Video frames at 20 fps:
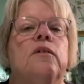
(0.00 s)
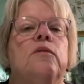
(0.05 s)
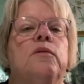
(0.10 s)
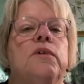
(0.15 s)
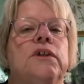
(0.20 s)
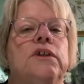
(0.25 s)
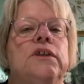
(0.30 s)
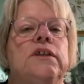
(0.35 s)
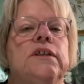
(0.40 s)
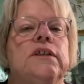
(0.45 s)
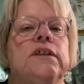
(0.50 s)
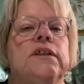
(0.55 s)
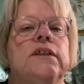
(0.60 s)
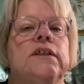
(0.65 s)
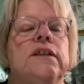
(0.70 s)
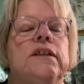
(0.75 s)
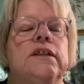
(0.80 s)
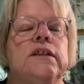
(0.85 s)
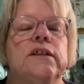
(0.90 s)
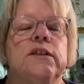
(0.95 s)
which is
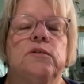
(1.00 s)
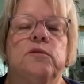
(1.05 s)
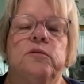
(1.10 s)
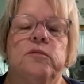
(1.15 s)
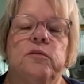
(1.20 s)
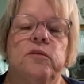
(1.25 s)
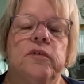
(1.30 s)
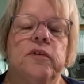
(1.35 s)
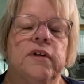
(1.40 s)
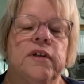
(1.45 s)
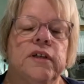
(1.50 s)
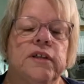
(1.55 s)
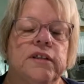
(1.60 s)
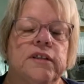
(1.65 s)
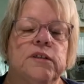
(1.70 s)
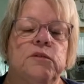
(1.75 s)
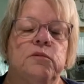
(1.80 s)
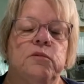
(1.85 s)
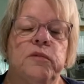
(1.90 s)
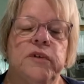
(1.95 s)
this
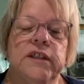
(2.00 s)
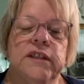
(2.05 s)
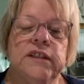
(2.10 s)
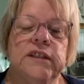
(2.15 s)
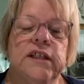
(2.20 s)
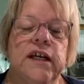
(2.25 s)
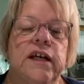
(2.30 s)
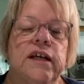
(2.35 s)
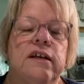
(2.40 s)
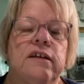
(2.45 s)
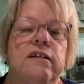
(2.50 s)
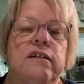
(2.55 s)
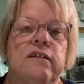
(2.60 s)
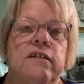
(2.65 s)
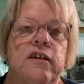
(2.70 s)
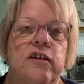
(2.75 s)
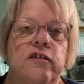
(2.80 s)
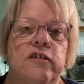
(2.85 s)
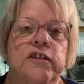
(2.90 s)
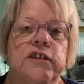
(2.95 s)
this Wednesday
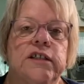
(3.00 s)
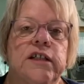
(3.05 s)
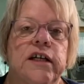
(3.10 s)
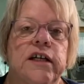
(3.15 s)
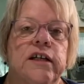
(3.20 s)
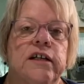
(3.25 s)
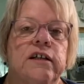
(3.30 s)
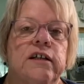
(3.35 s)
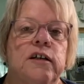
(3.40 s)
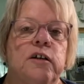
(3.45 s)
and Thursday.